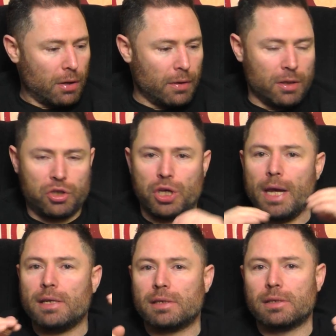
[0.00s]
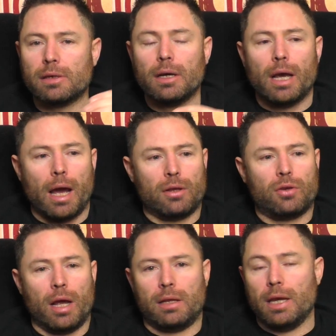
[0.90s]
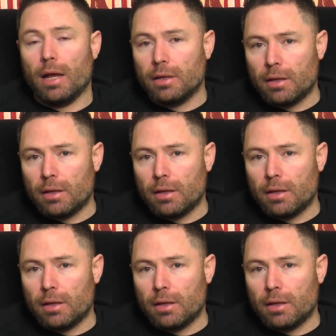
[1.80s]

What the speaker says: on the chase at the end